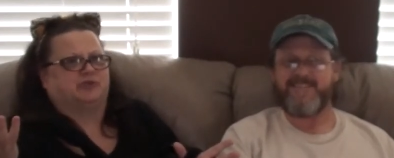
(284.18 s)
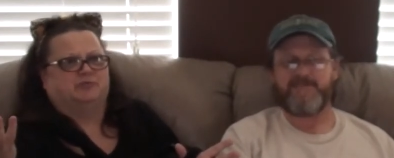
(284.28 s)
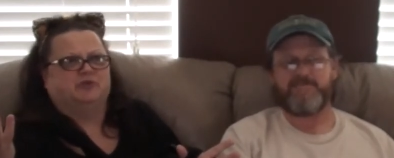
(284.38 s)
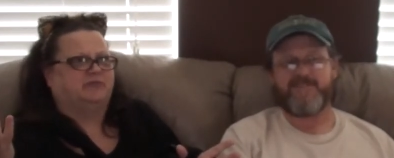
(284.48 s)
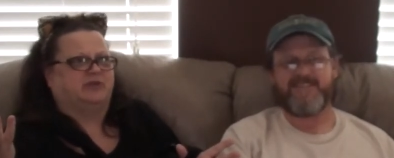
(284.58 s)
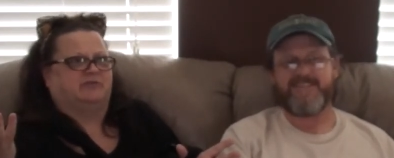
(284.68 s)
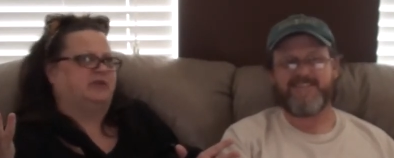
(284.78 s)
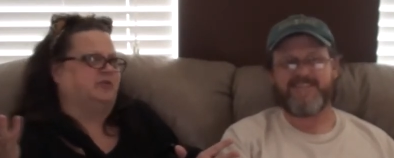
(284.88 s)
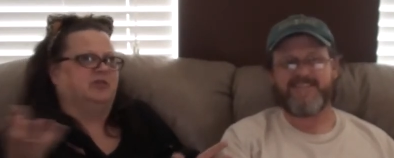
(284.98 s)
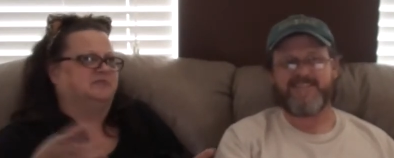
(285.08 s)
Speaker 1: with the movie, and
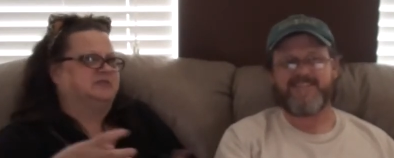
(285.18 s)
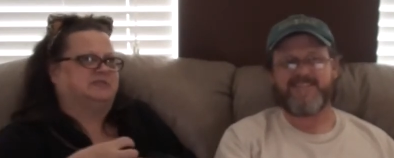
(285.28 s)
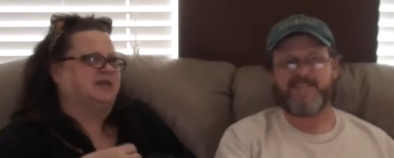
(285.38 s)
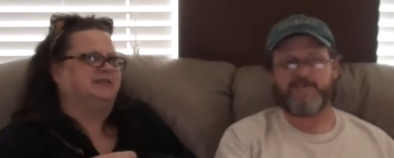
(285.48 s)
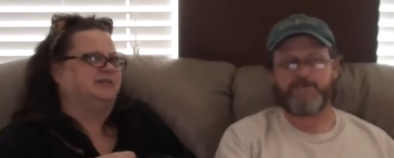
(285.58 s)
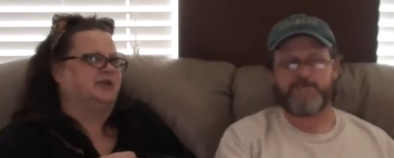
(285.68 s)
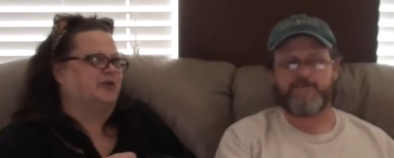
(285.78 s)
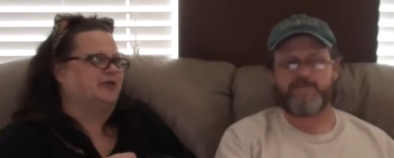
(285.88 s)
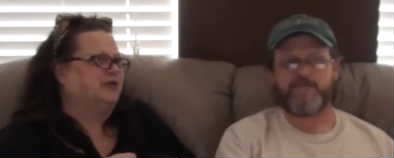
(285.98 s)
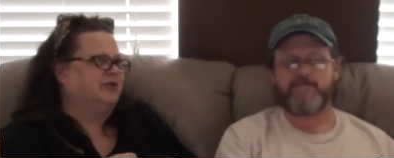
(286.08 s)
then all of a sudden
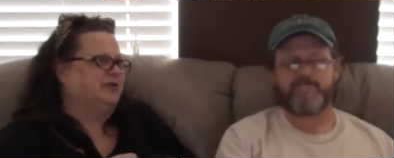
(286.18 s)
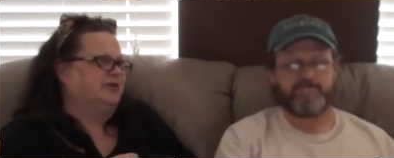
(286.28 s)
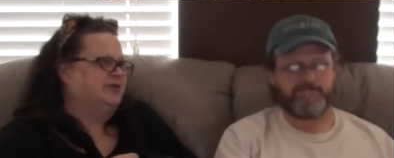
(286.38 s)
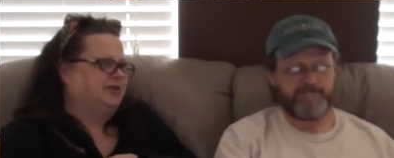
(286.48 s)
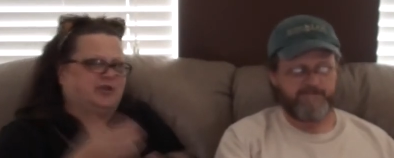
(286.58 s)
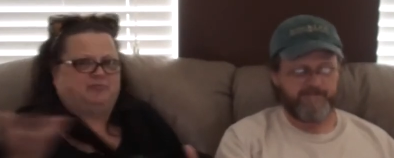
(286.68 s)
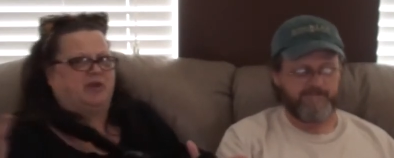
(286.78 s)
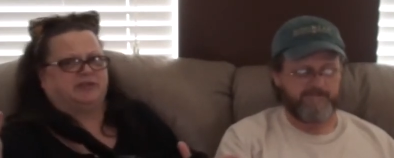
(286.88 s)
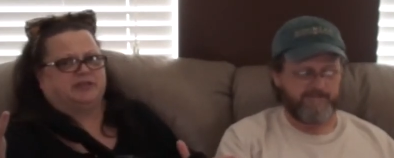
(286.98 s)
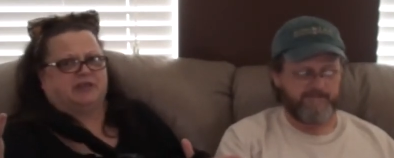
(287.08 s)
they're in
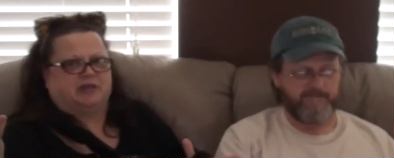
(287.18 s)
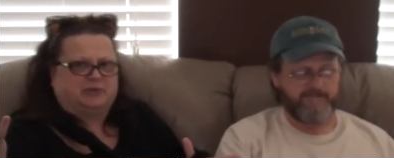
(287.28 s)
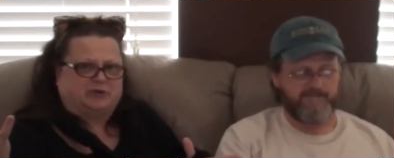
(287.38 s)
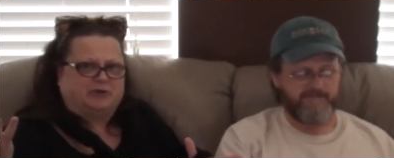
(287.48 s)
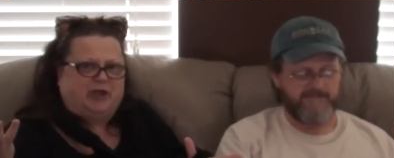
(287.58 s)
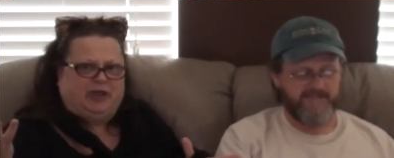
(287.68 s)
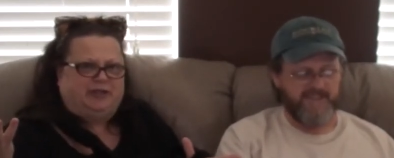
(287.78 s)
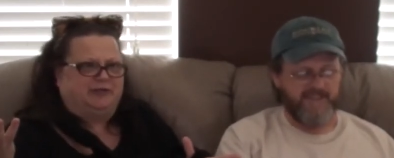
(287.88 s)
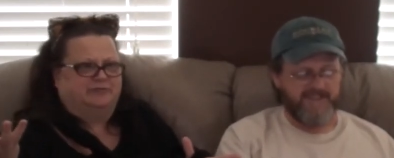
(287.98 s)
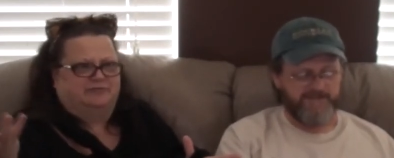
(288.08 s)
bed together,
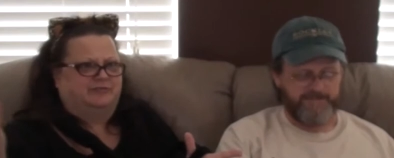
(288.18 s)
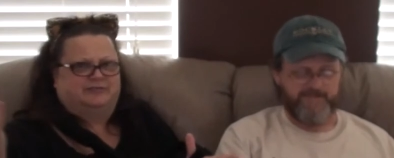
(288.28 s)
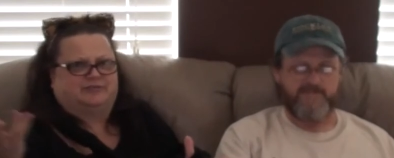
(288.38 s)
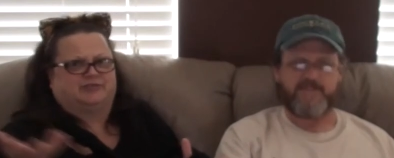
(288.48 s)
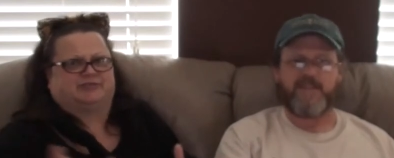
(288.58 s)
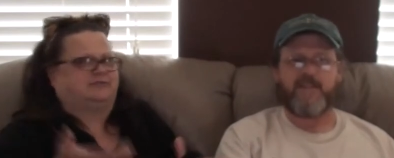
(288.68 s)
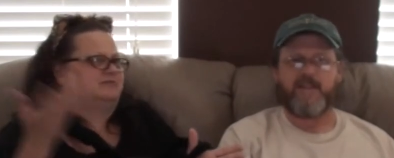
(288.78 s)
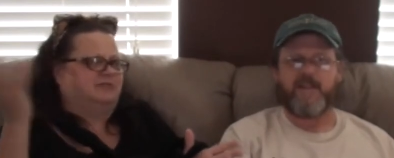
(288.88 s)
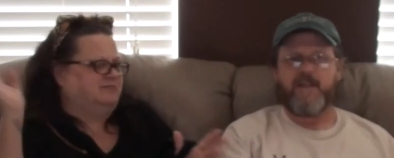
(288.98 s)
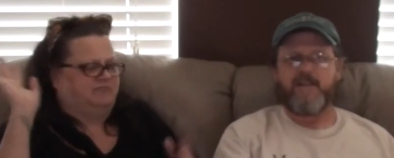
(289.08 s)
and it just.
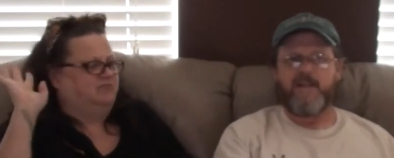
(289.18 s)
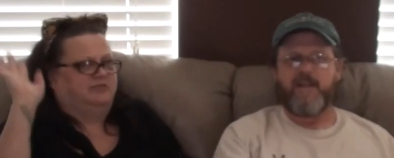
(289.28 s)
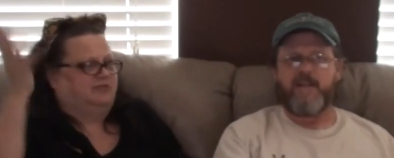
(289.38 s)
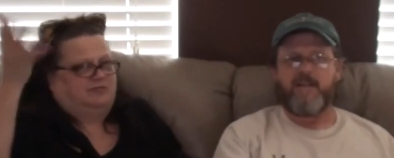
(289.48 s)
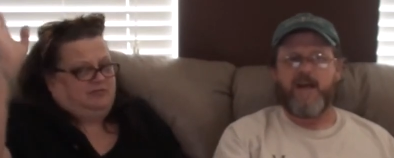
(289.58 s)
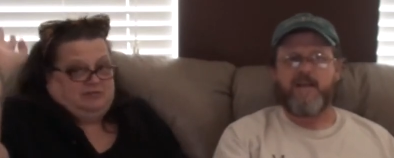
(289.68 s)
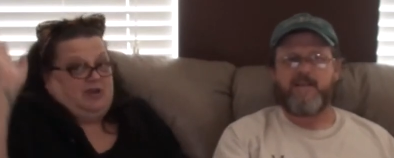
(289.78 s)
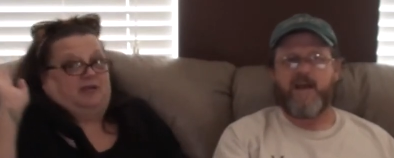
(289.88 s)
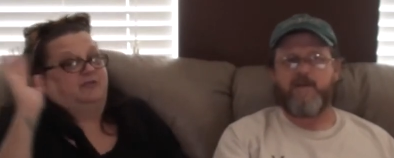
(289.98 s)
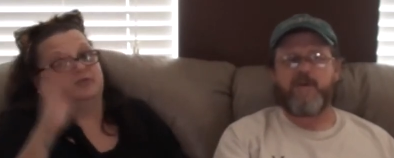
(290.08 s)
I,
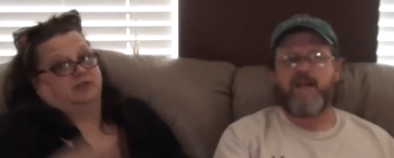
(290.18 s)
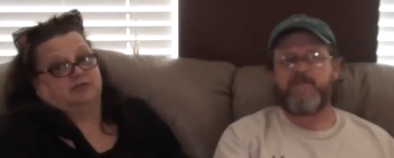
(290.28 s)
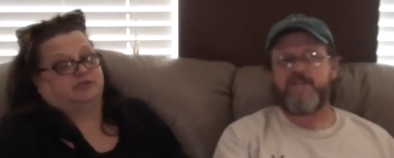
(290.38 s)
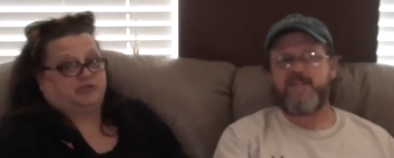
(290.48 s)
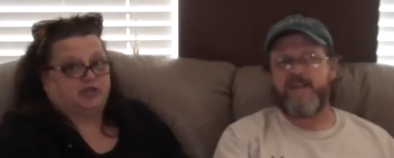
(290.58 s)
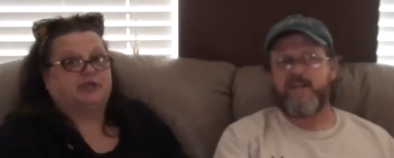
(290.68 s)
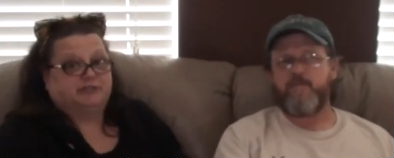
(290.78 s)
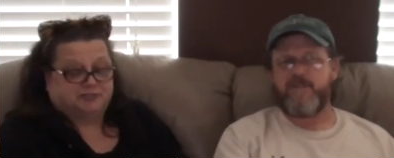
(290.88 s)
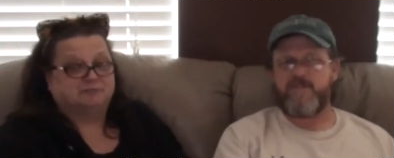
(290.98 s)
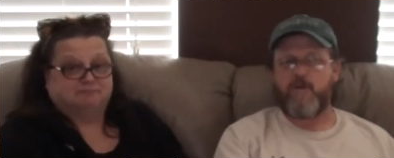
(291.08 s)
Speaker 2: I would have to strange. say it
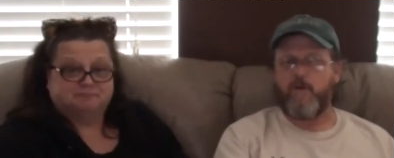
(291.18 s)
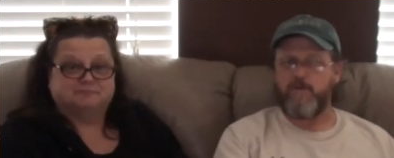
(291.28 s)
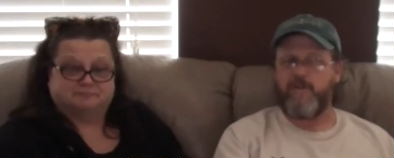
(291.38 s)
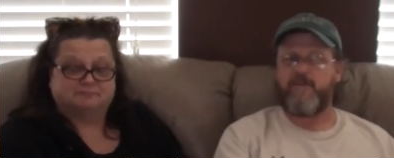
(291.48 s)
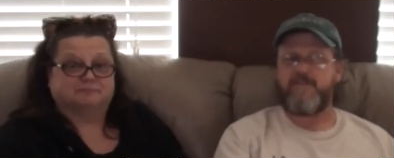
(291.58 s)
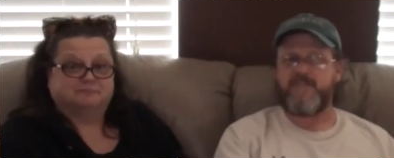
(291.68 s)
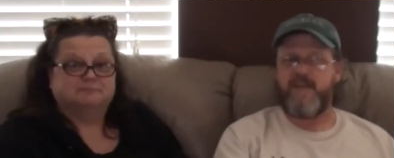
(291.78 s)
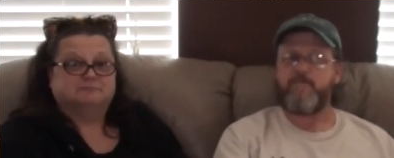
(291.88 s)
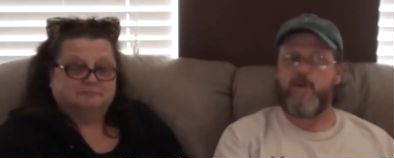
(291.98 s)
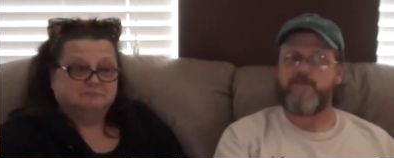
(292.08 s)
was cold on
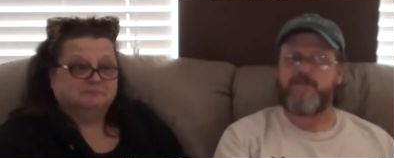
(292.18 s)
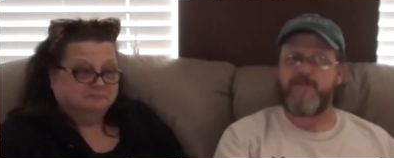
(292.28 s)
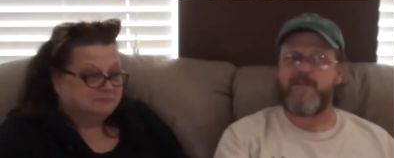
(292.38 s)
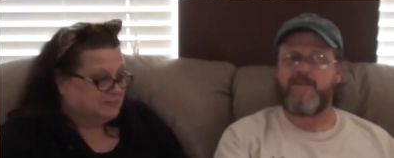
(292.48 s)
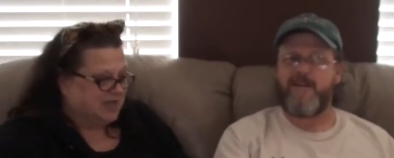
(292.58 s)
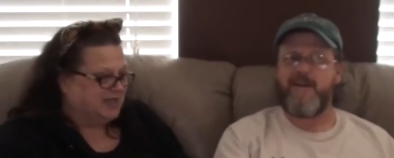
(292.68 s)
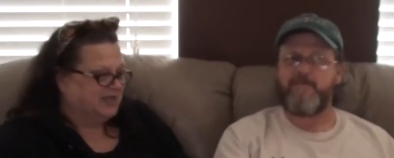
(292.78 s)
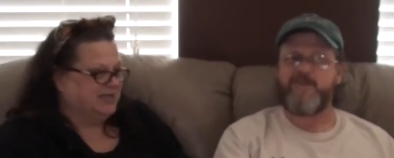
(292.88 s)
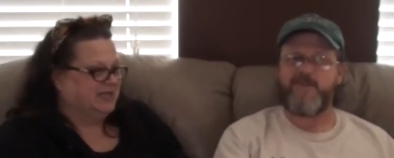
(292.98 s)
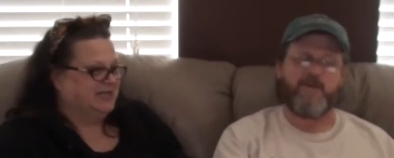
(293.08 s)
set most of the
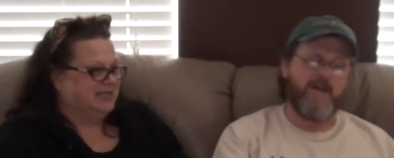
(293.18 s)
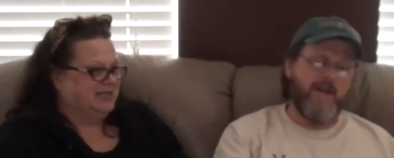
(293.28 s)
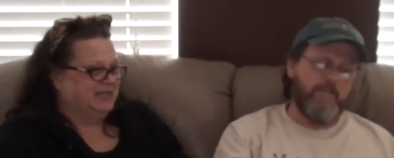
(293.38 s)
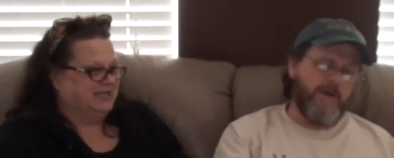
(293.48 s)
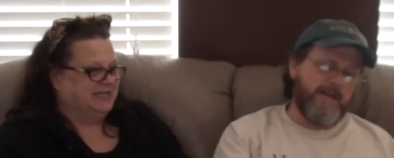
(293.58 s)
time.